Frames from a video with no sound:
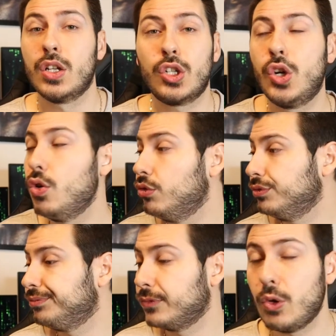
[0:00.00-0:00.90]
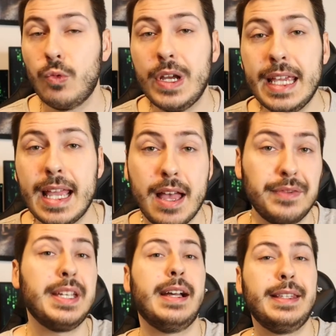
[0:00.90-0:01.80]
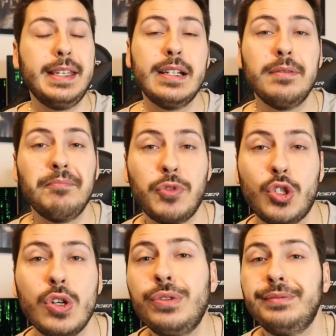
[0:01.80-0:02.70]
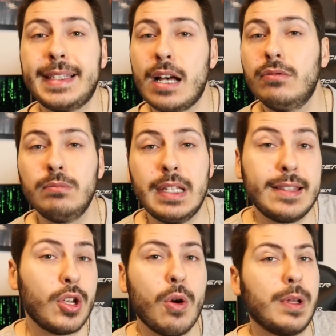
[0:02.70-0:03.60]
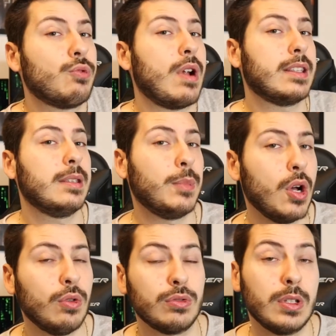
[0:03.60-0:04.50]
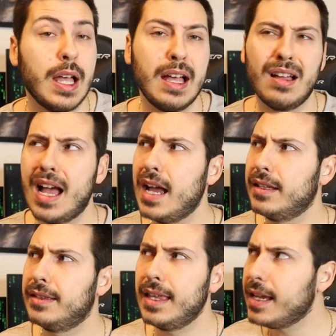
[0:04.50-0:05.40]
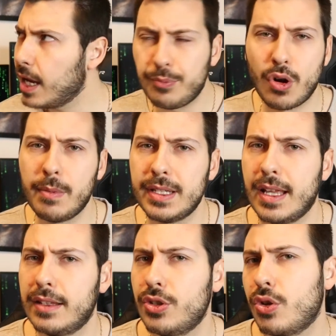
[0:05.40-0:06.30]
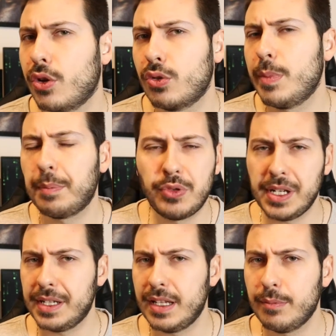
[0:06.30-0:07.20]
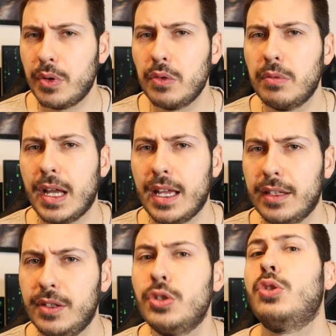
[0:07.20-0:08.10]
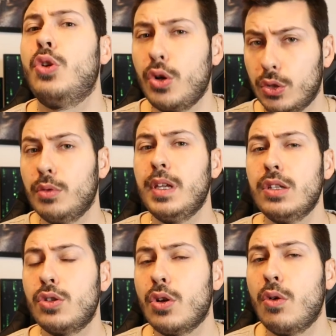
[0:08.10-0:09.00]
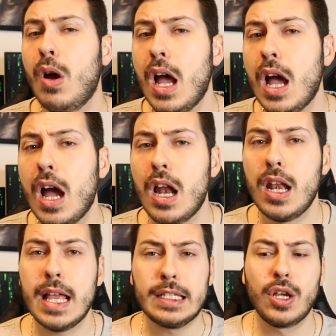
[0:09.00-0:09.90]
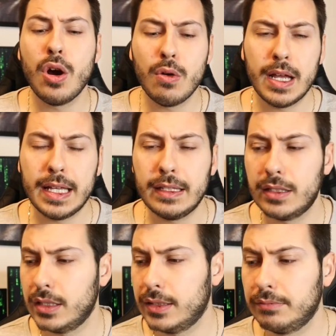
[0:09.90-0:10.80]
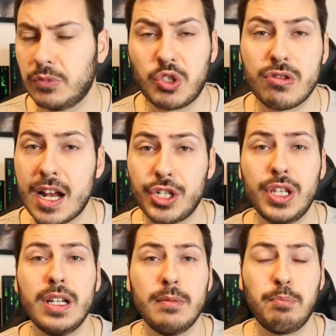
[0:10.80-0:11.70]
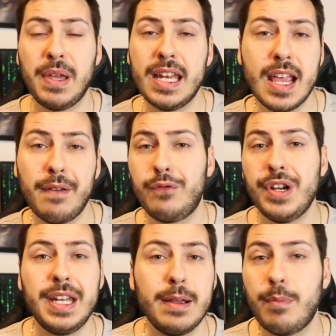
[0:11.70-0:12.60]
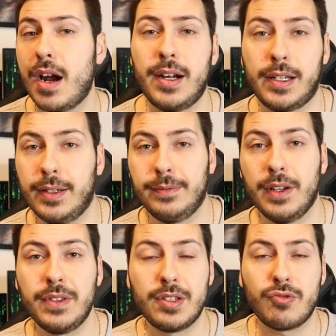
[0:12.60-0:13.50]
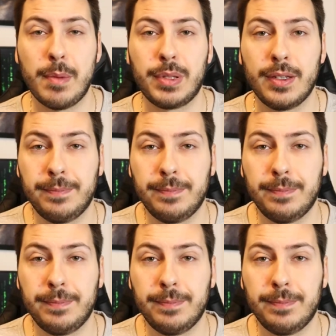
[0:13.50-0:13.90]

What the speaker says: Cool, we have the idea, so now let's go and write some code. I think I promised that it's going to be pretty simple, and it's going to be, so let's go and crush the PDF reading part of the script.